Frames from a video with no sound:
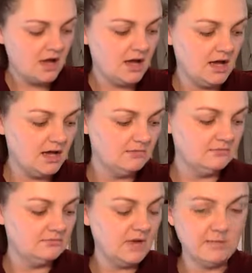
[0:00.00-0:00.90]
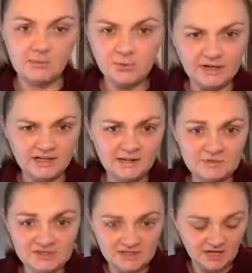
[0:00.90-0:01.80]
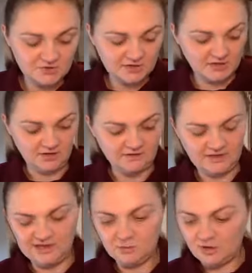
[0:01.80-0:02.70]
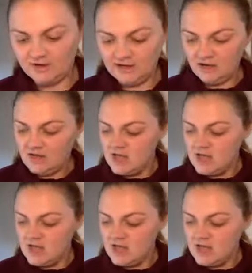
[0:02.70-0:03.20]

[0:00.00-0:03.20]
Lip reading: I'm not pregnant. I'm just not drinking coffee anymore right now.